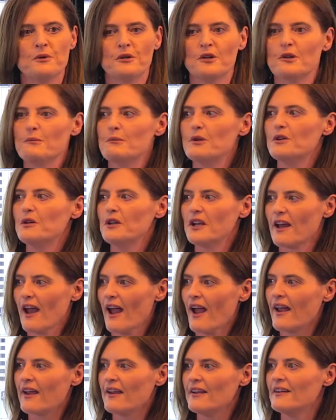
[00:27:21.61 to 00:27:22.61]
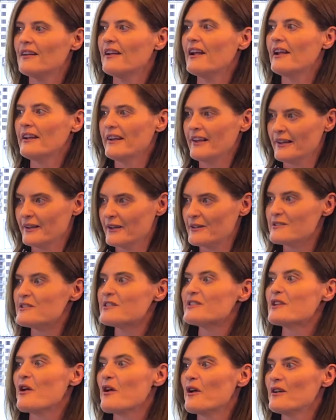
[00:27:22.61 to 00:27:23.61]
communicate any
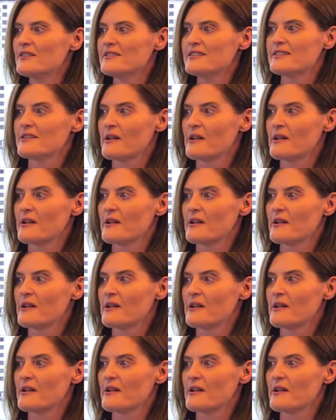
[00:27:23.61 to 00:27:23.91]
concerns,